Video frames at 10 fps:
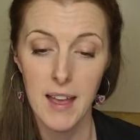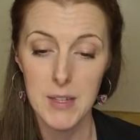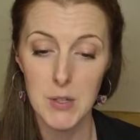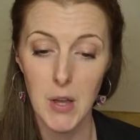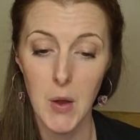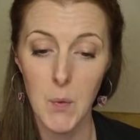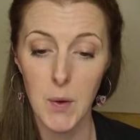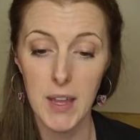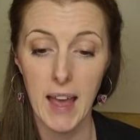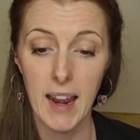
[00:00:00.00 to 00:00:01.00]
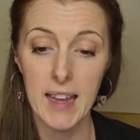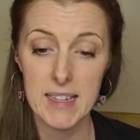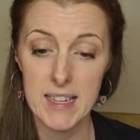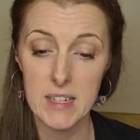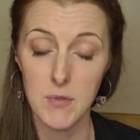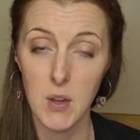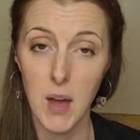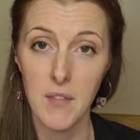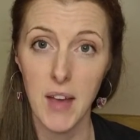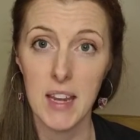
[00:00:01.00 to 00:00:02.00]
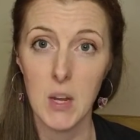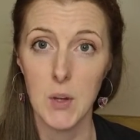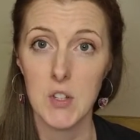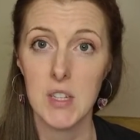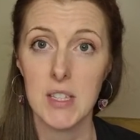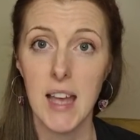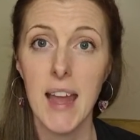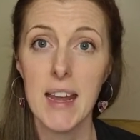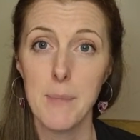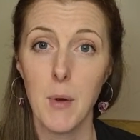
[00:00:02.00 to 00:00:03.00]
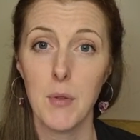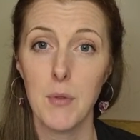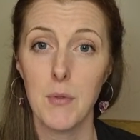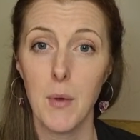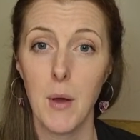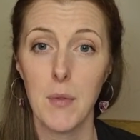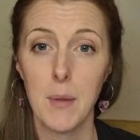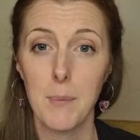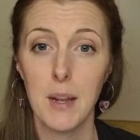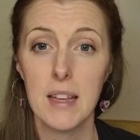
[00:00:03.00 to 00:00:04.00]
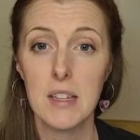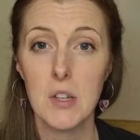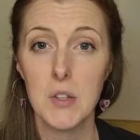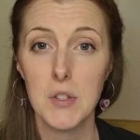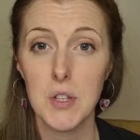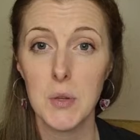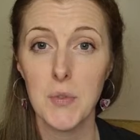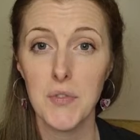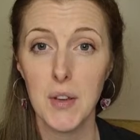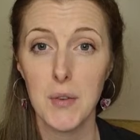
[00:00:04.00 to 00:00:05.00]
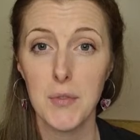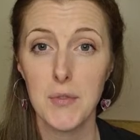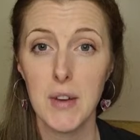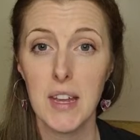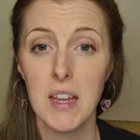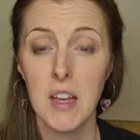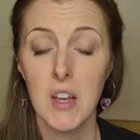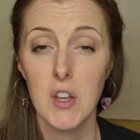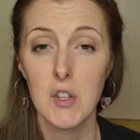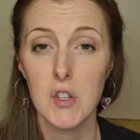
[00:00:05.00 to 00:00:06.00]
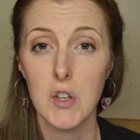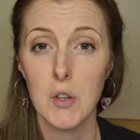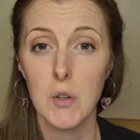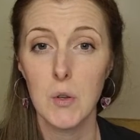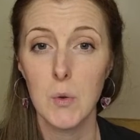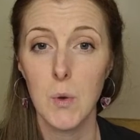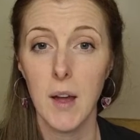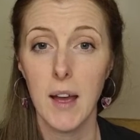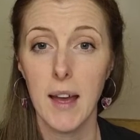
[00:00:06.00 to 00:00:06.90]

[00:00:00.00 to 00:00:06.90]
So yeah, like I said, if you have any questions at any point throughout, then please do feel free to